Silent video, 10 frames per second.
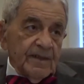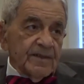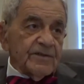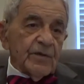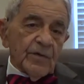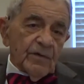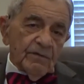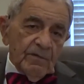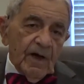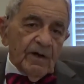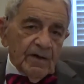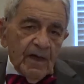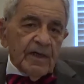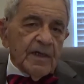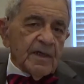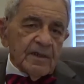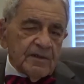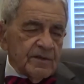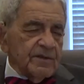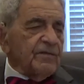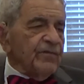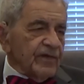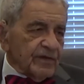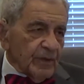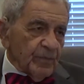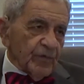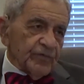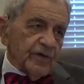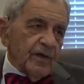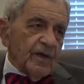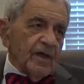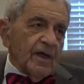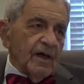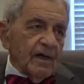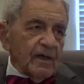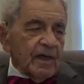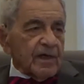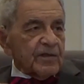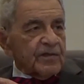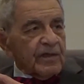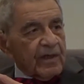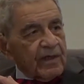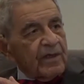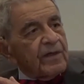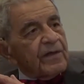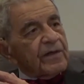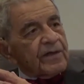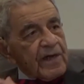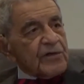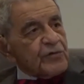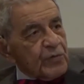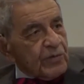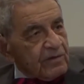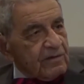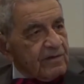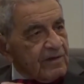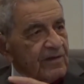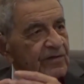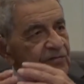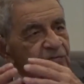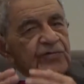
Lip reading: So I carried different approach. I carried the graduates to